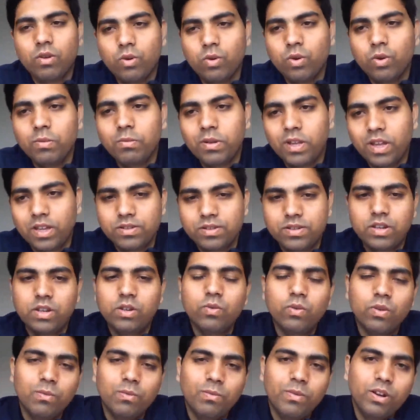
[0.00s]
If you're doing PhD,
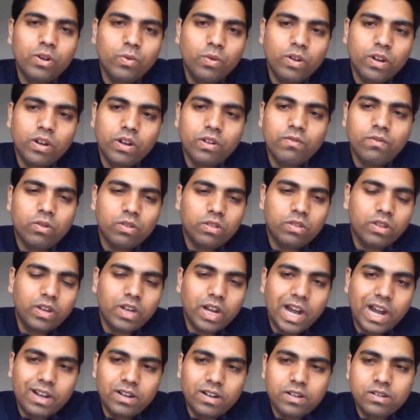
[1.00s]
you will be doing it for the
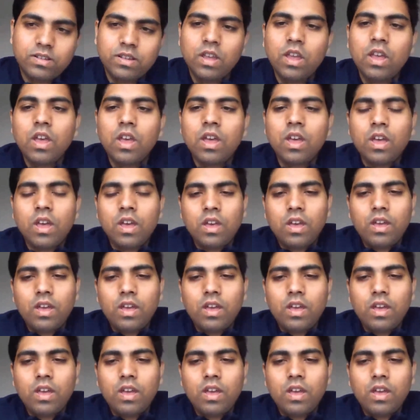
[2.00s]
grads.